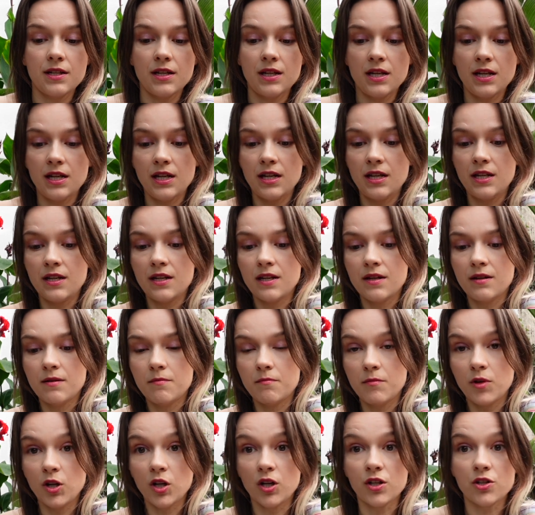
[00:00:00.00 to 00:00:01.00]
in
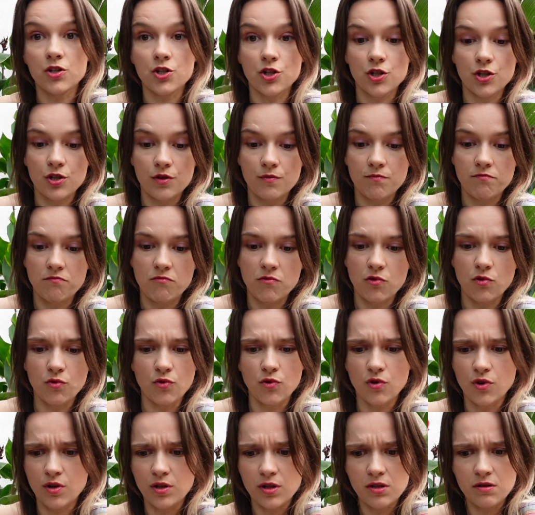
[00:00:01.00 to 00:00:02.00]
March,
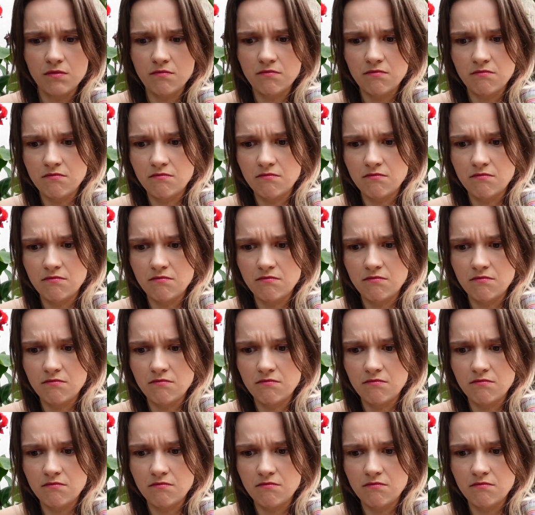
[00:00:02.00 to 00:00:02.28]
in